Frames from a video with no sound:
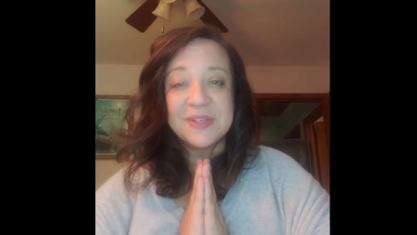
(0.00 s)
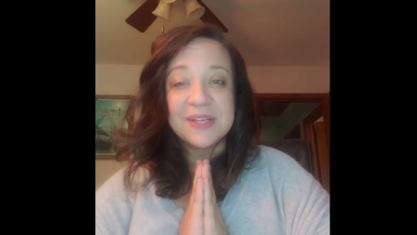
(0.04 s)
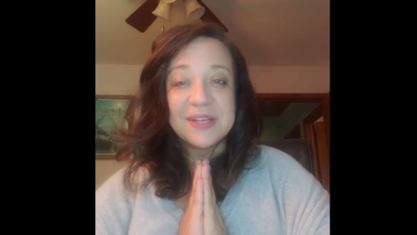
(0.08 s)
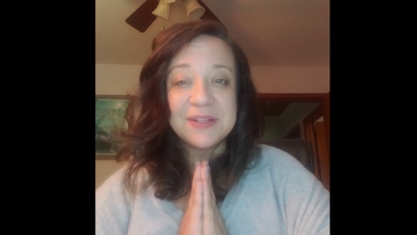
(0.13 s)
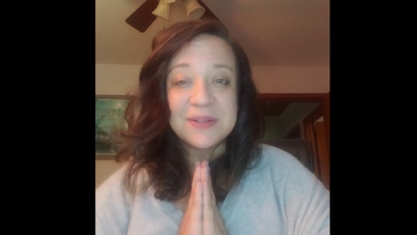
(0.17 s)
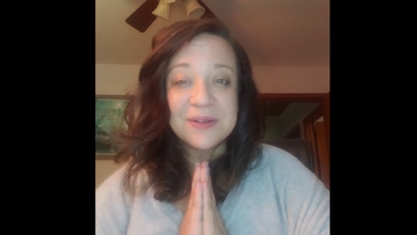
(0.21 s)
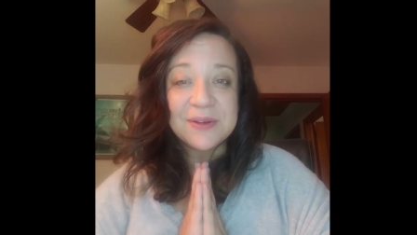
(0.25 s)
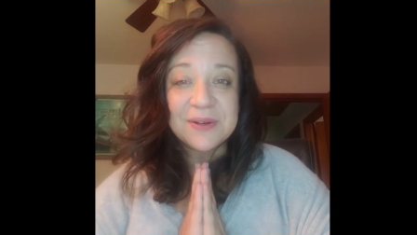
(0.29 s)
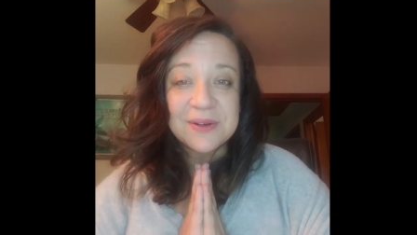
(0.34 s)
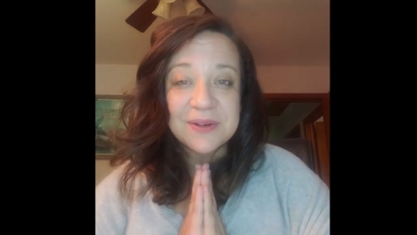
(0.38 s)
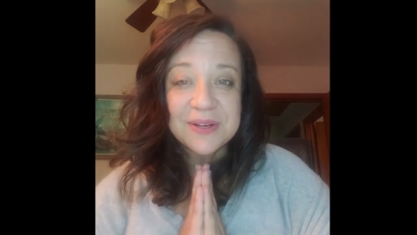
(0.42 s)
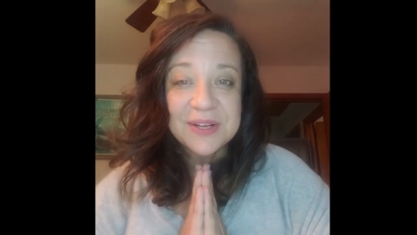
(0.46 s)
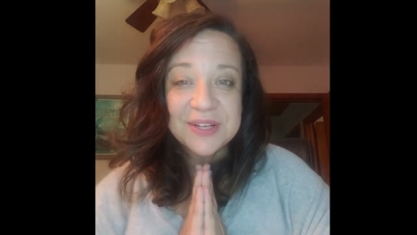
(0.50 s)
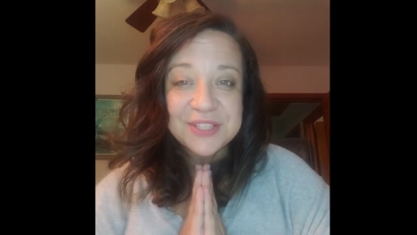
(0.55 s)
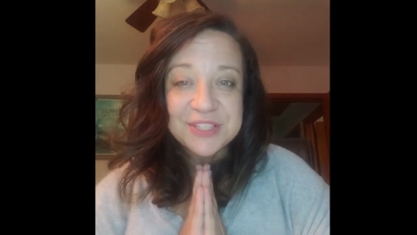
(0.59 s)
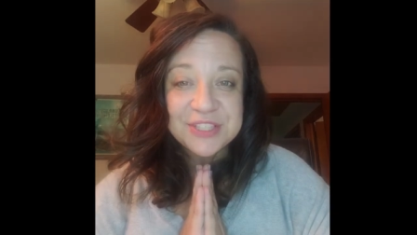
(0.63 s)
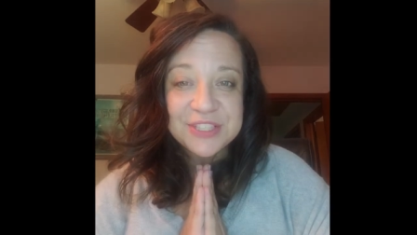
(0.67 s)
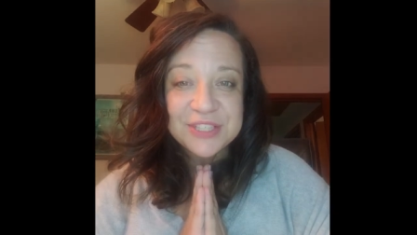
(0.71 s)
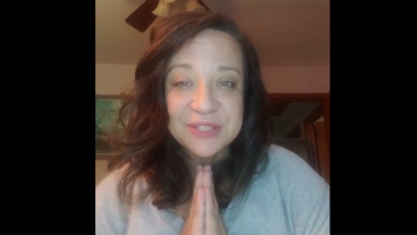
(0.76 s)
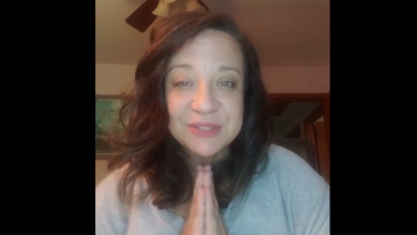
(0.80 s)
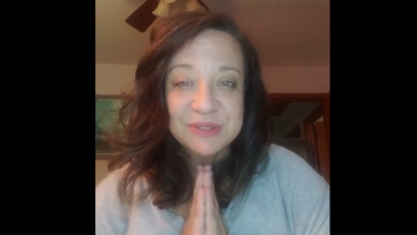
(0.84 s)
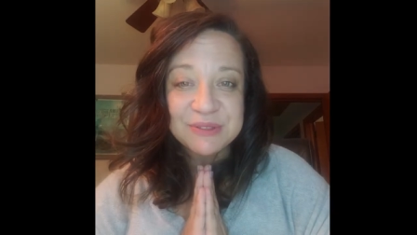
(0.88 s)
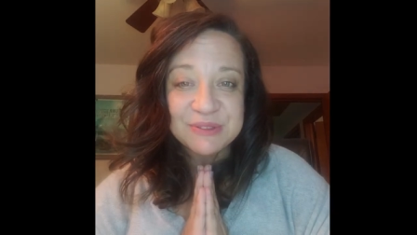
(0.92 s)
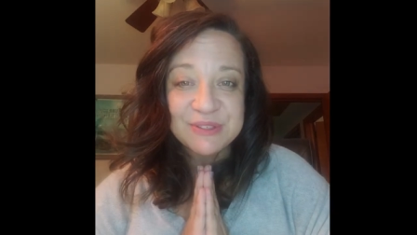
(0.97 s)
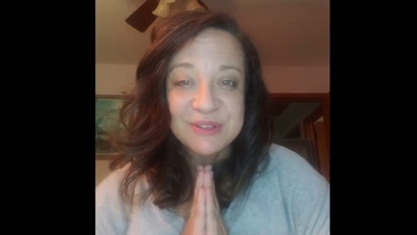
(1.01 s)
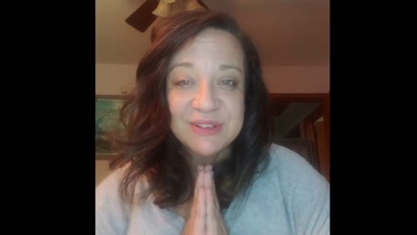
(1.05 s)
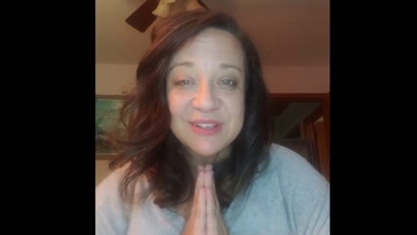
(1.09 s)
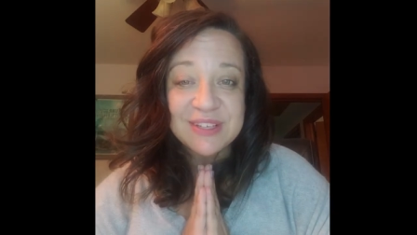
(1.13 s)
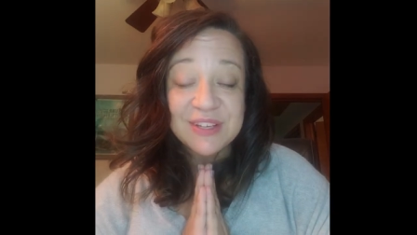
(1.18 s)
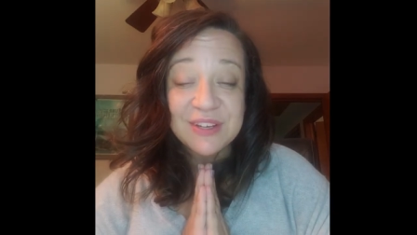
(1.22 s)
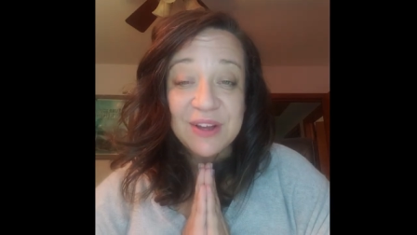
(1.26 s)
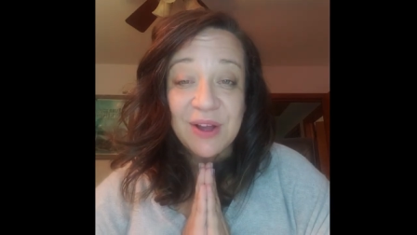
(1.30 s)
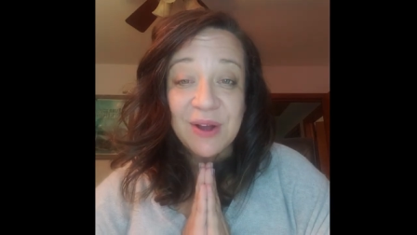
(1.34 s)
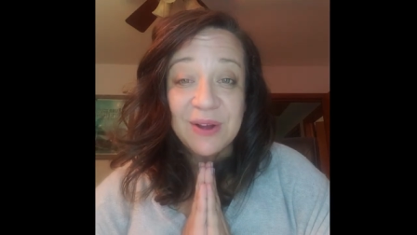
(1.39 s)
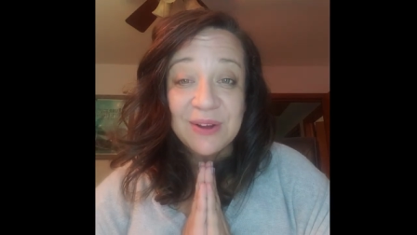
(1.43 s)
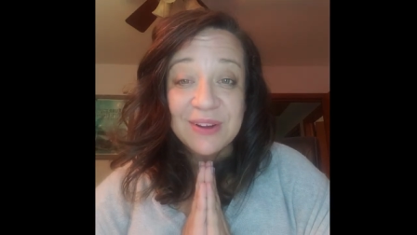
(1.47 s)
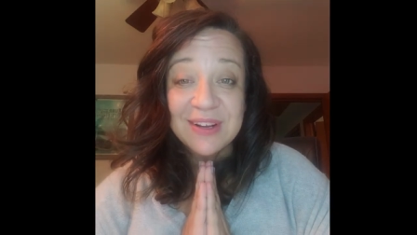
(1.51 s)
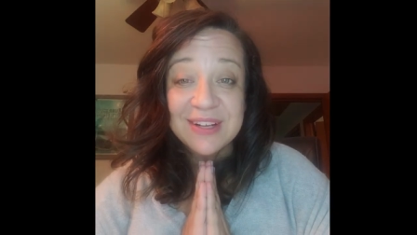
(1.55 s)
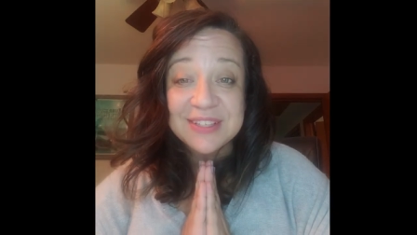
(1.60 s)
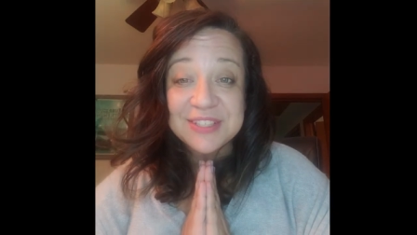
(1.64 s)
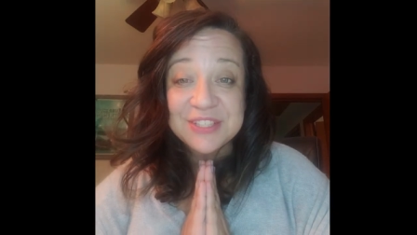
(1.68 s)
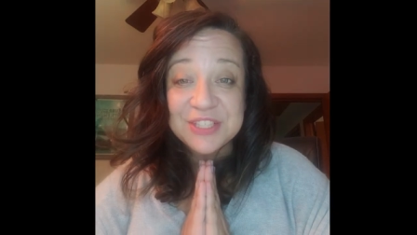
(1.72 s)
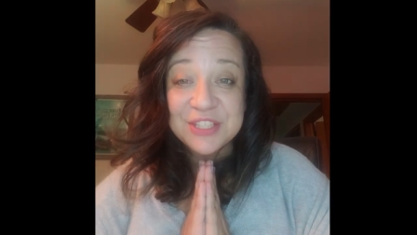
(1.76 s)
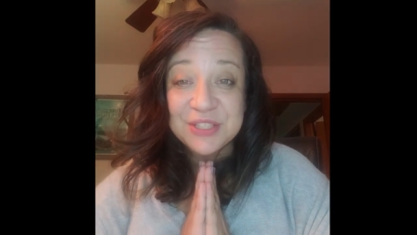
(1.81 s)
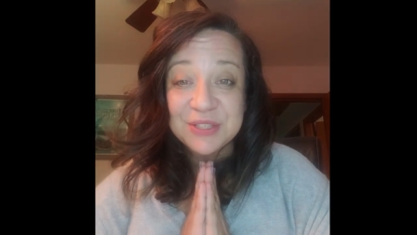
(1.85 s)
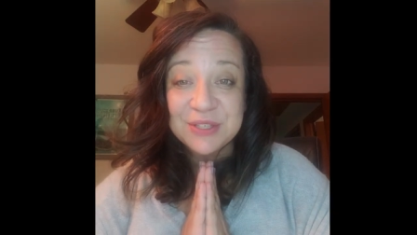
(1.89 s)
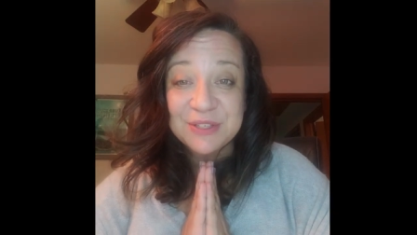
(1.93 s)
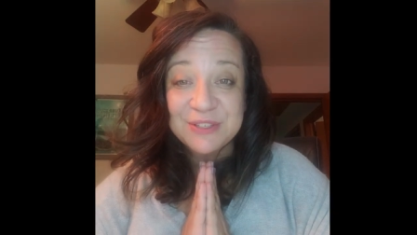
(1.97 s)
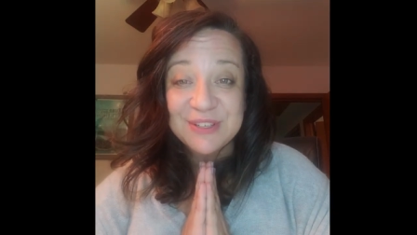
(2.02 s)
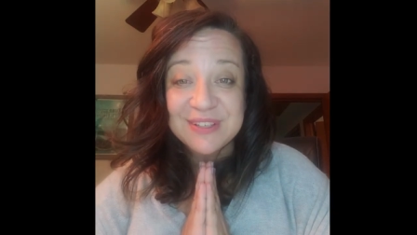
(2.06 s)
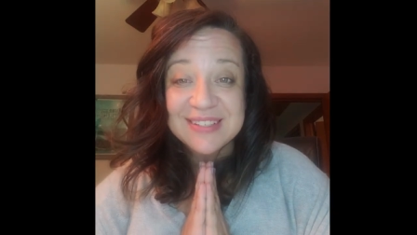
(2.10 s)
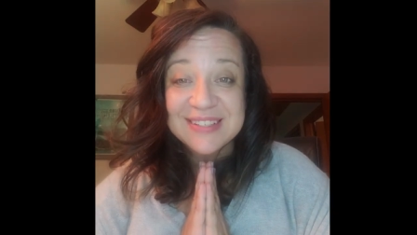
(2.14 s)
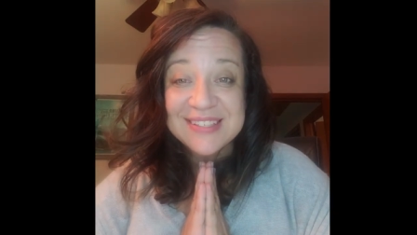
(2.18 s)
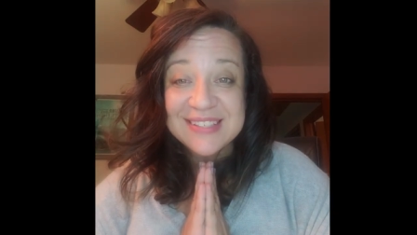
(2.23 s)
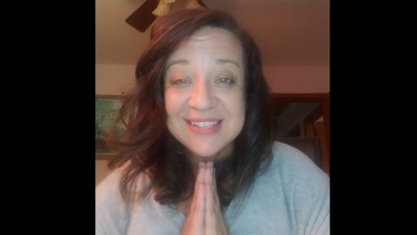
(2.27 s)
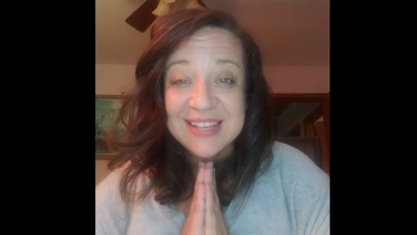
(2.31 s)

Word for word: And all God's children, all God's children